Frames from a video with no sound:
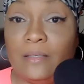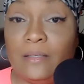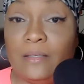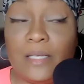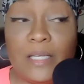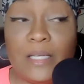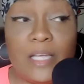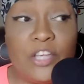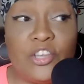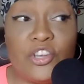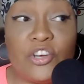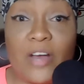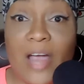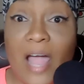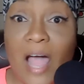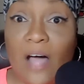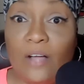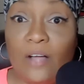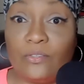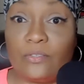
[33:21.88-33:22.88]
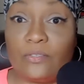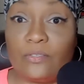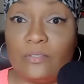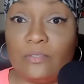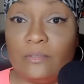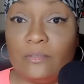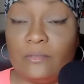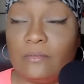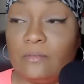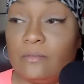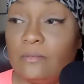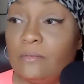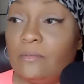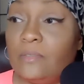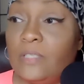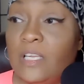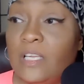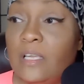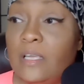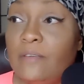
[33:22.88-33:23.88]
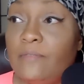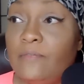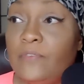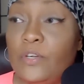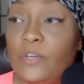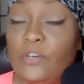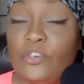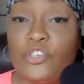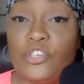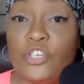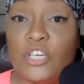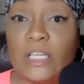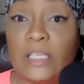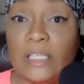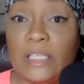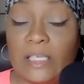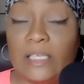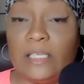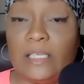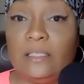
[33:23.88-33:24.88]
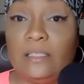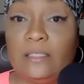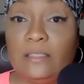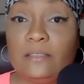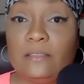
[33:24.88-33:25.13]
In your house, if you're chilly,